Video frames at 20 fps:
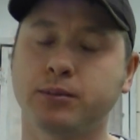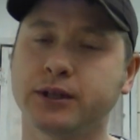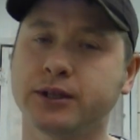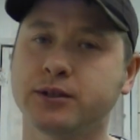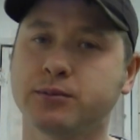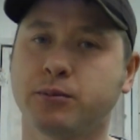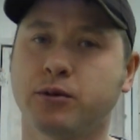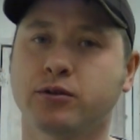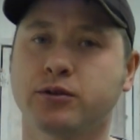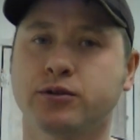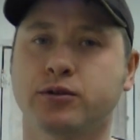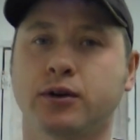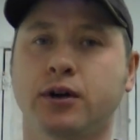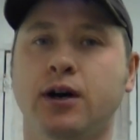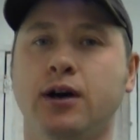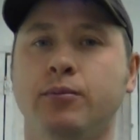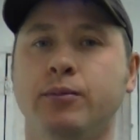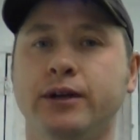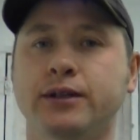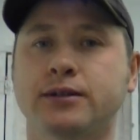please post your
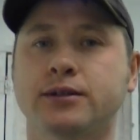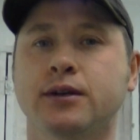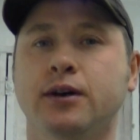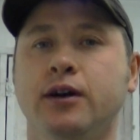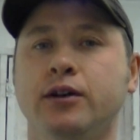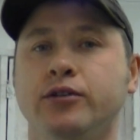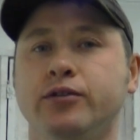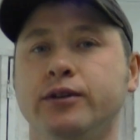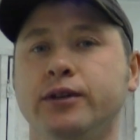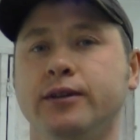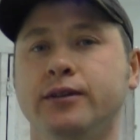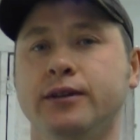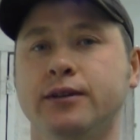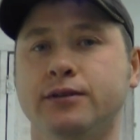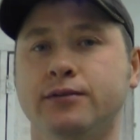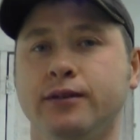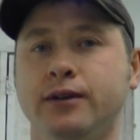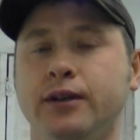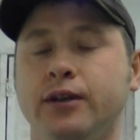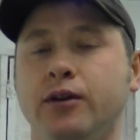comments underneath
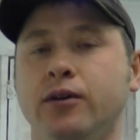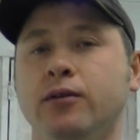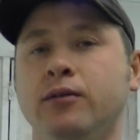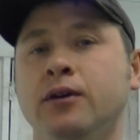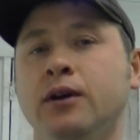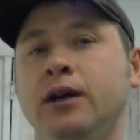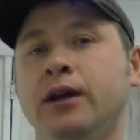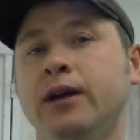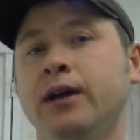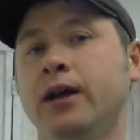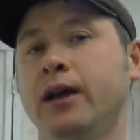this video.